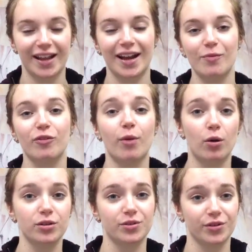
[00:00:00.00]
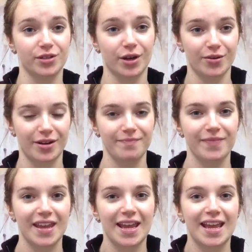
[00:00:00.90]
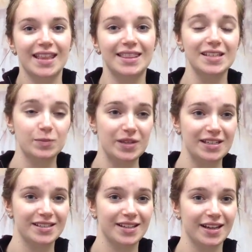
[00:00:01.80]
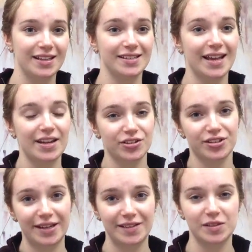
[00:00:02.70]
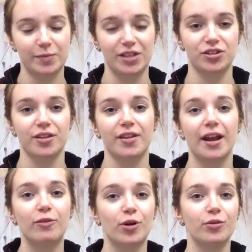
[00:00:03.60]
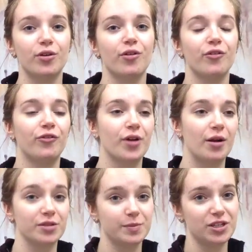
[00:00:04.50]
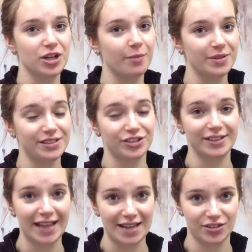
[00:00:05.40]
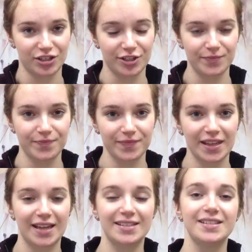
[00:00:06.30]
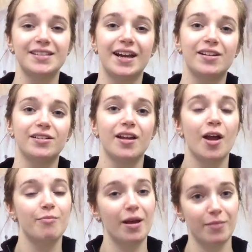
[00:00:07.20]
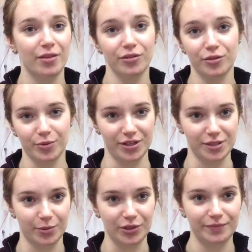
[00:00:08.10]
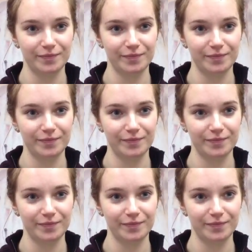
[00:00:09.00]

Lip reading: and I'm from Oaks, North Dakota. This piece is an entertained speech that I wrote for our speech competition last year. It's entitled, My Mother the Principal.